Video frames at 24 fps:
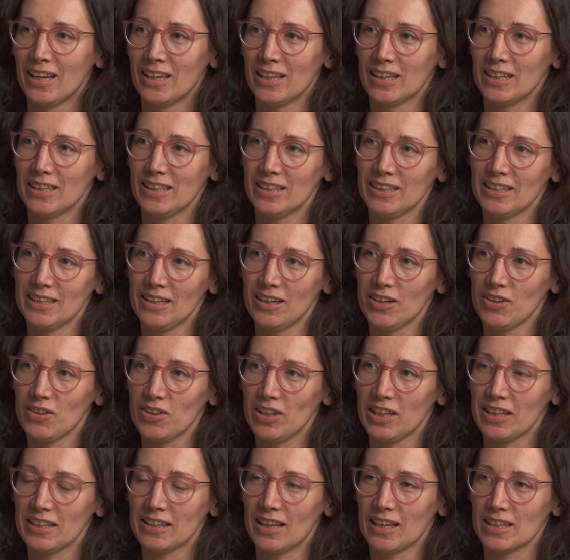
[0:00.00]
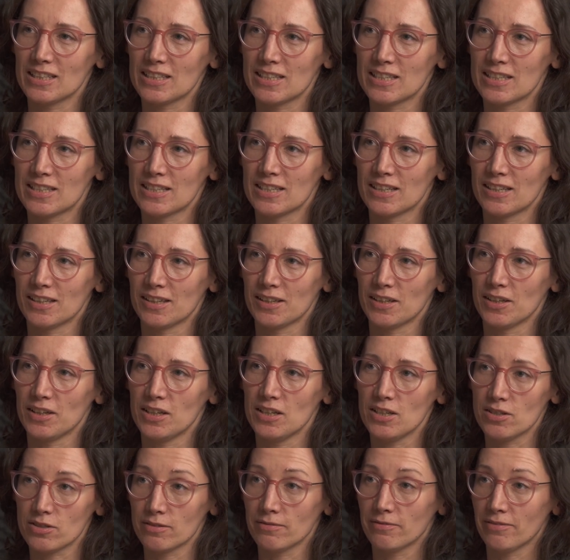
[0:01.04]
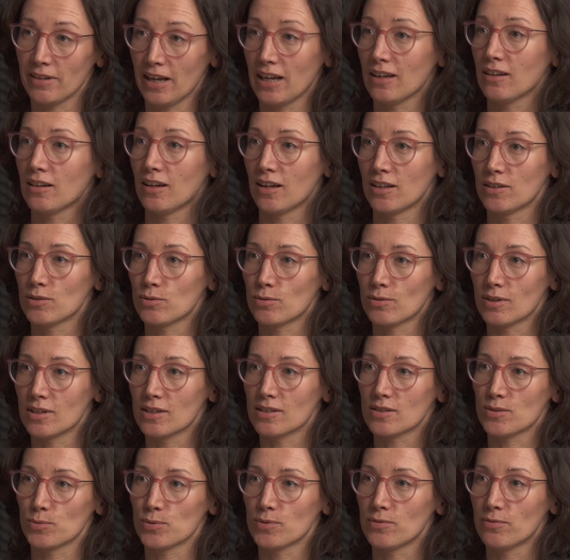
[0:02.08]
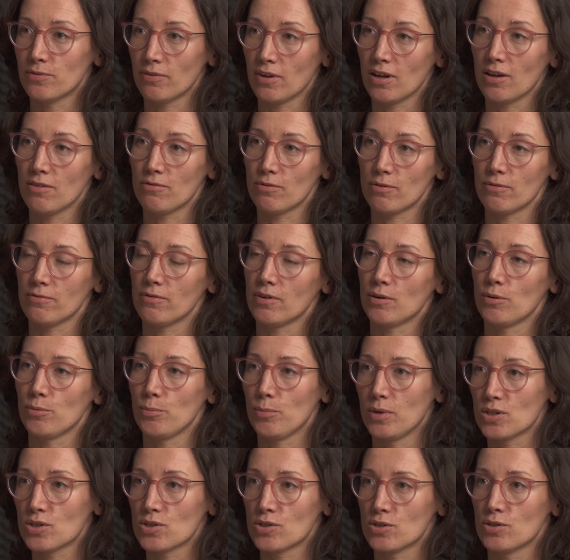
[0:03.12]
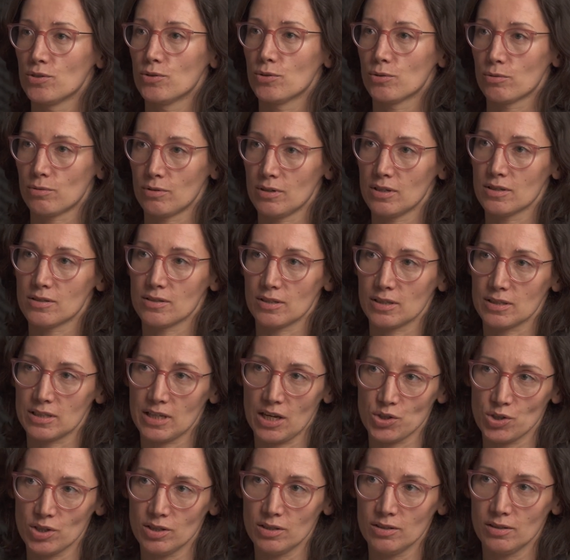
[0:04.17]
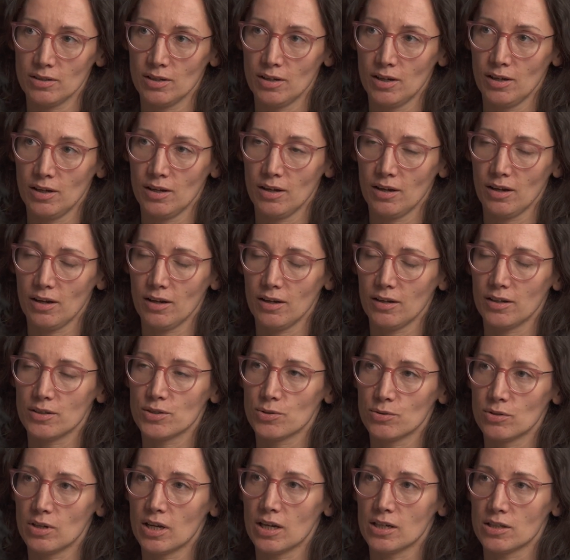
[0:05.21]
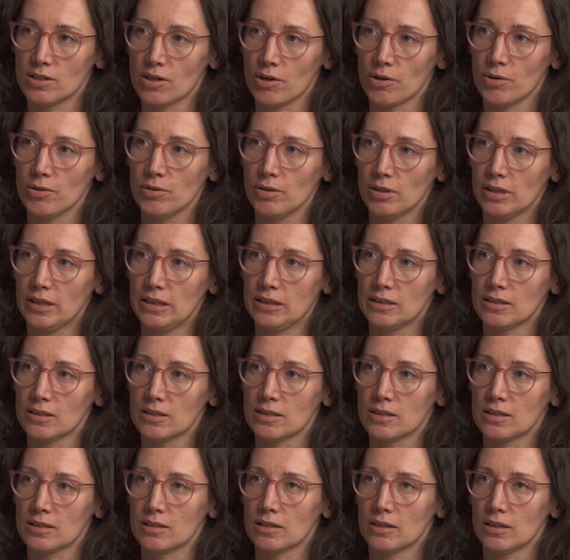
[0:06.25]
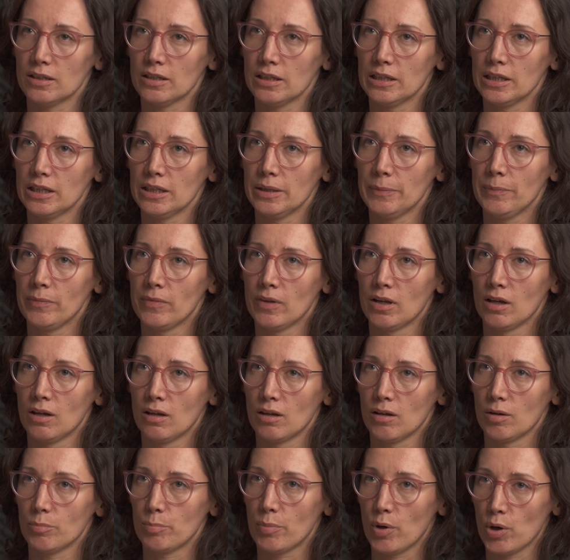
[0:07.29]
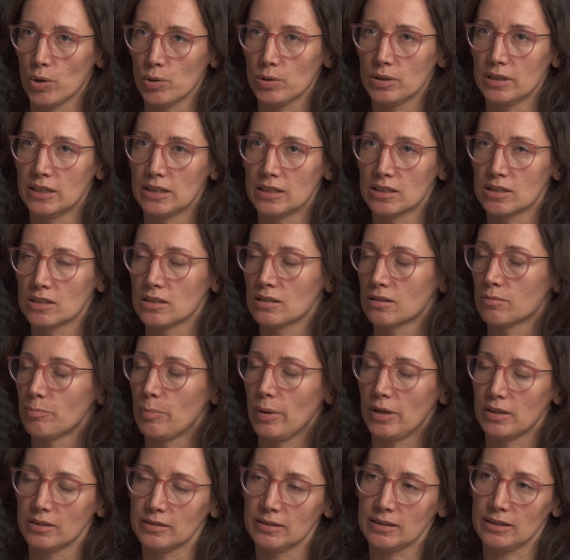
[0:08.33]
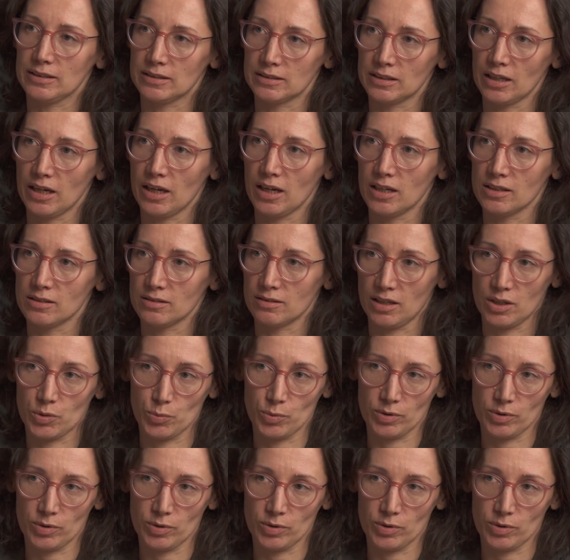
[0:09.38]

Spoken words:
I think that Eastern flank countries would favor very much Ukraine's accession to NATO, and Poland, Baltic states that